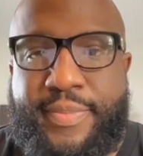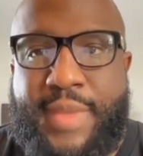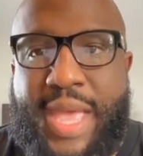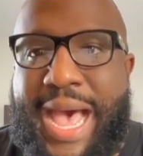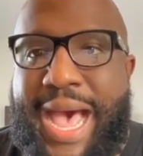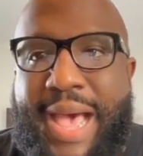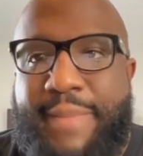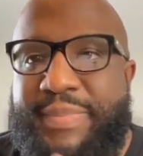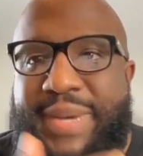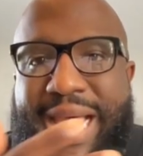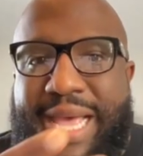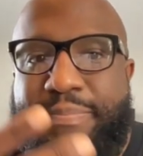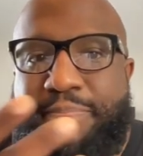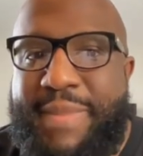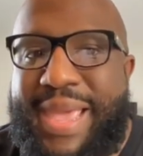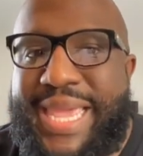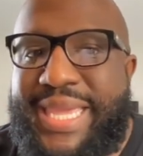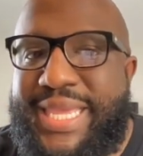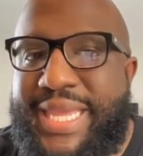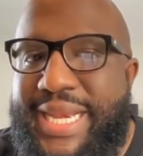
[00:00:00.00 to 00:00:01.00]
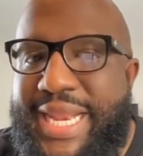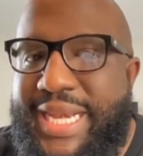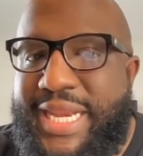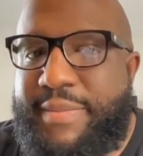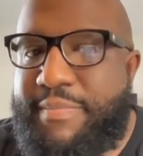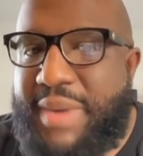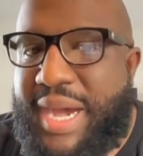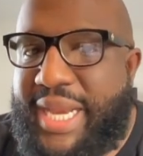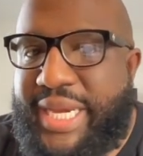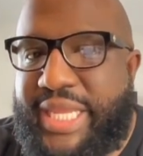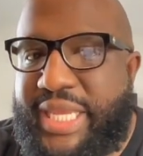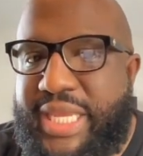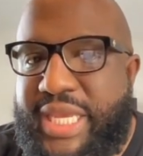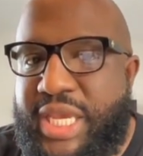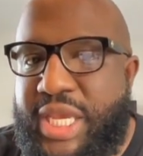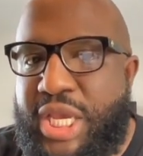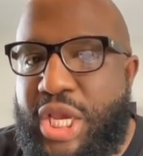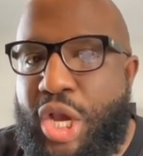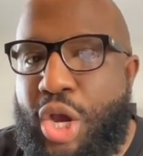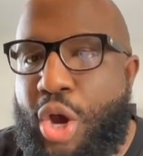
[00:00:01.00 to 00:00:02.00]
I'm not making any money
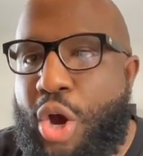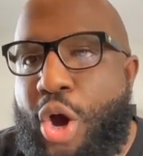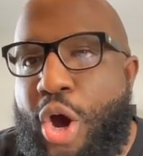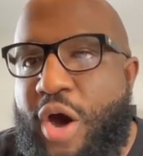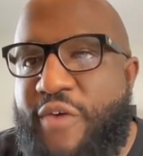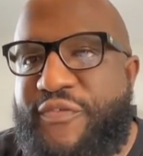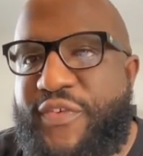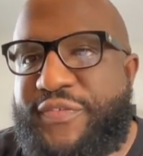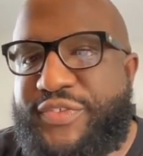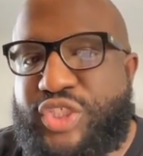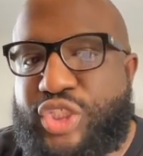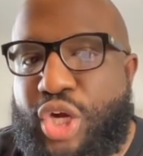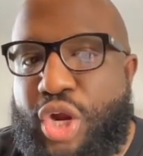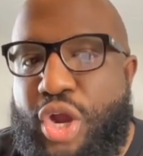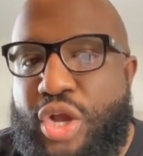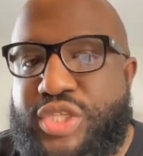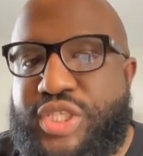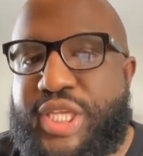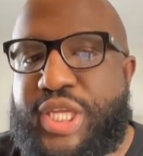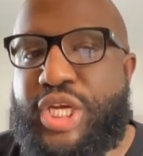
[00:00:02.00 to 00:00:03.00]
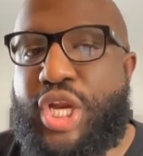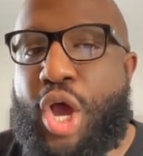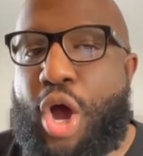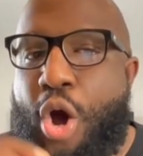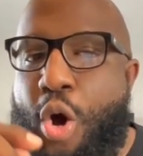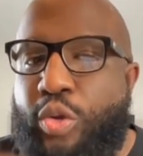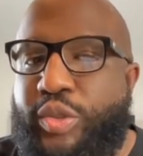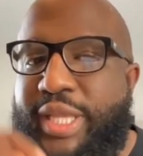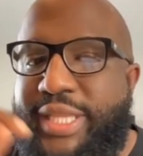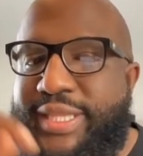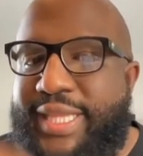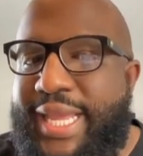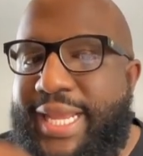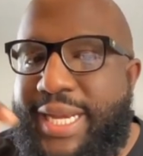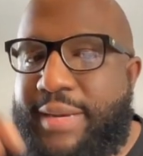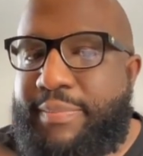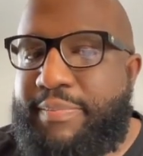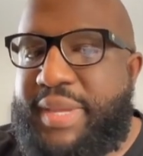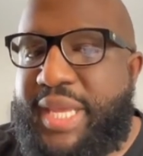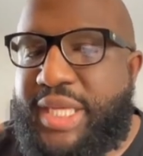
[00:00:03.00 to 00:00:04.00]
off of Charleston. The only thing
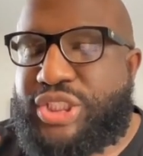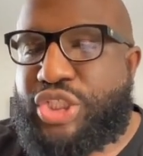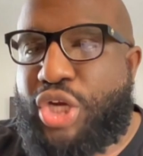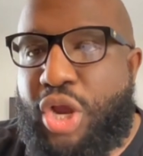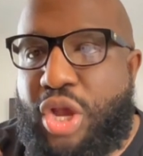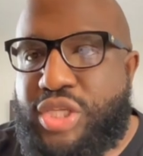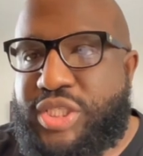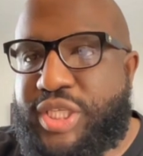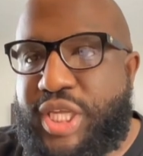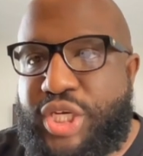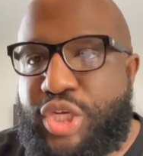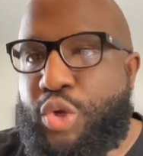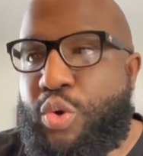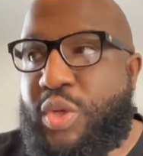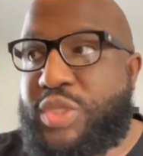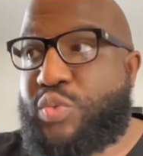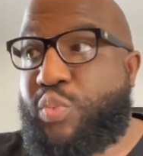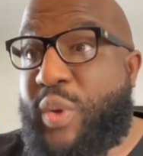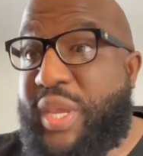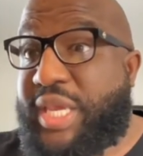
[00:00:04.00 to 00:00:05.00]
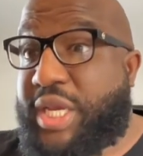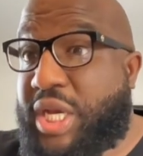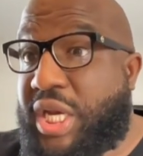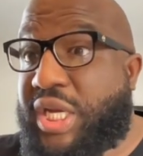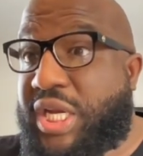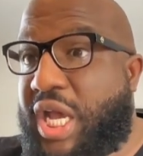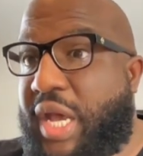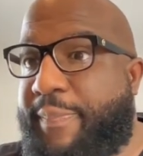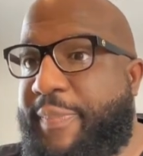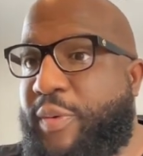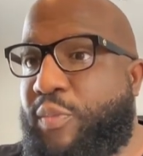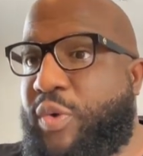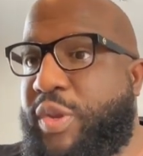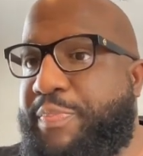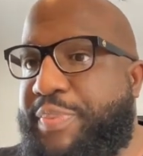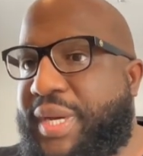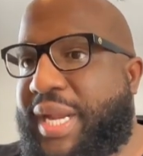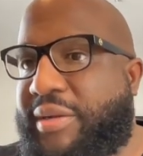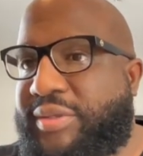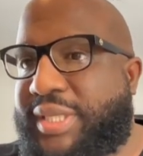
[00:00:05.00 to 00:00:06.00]
that me and Charleston do is we cook up and we
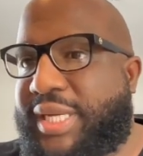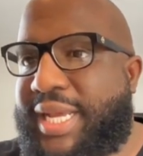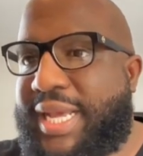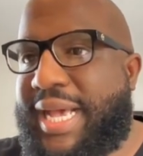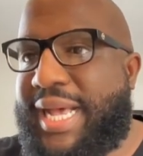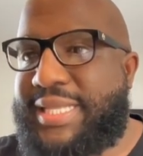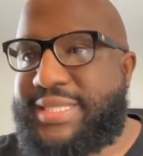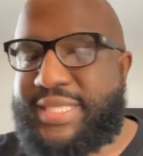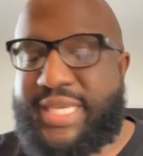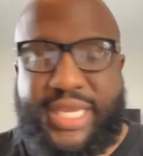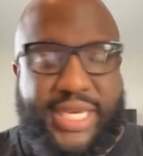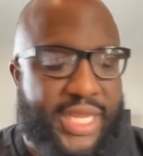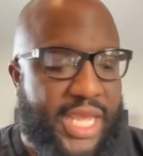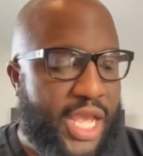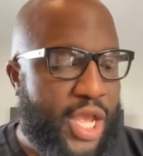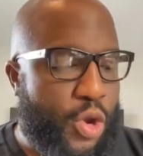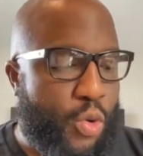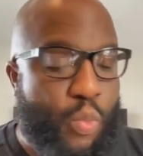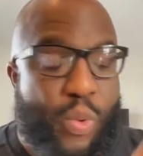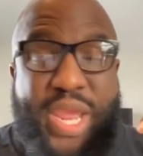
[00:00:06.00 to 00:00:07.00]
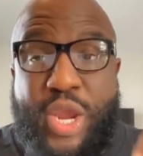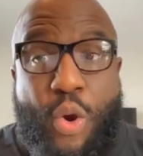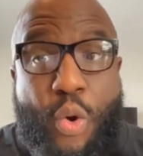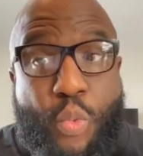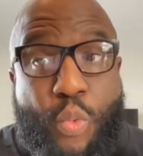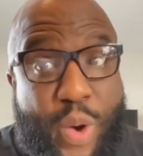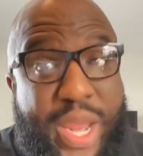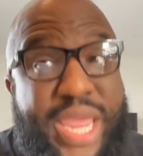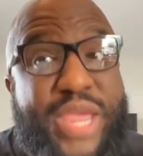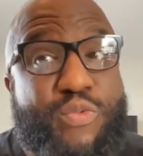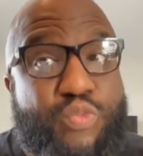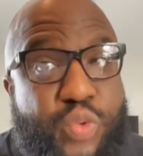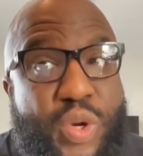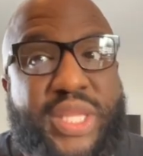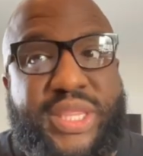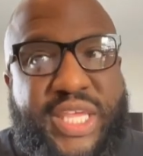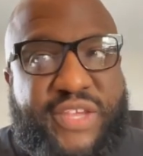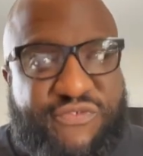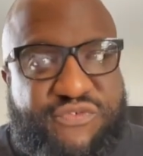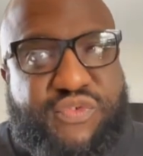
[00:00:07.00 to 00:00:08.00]
put out the content. We
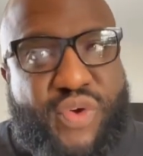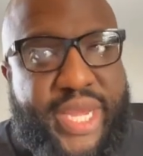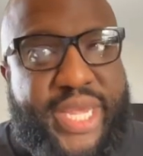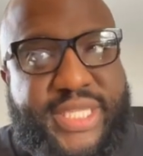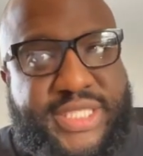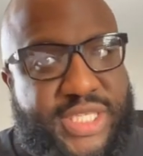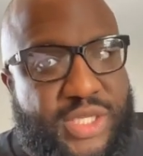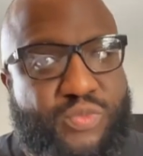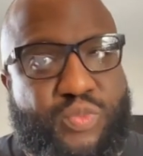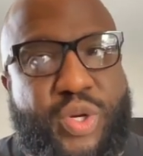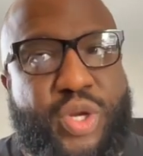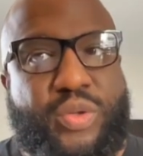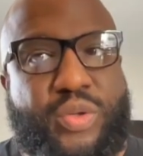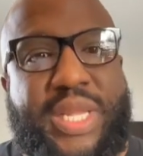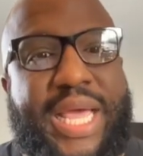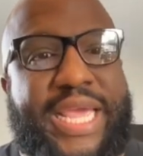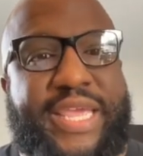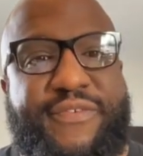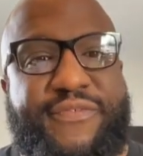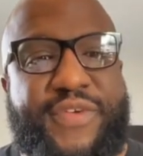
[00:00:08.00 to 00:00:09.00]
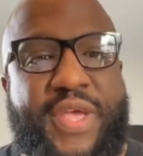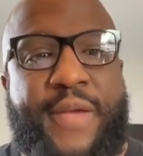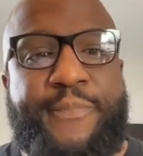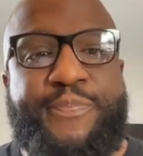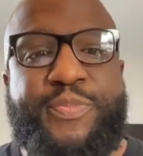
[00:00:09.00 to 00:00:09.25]
really friends in real life.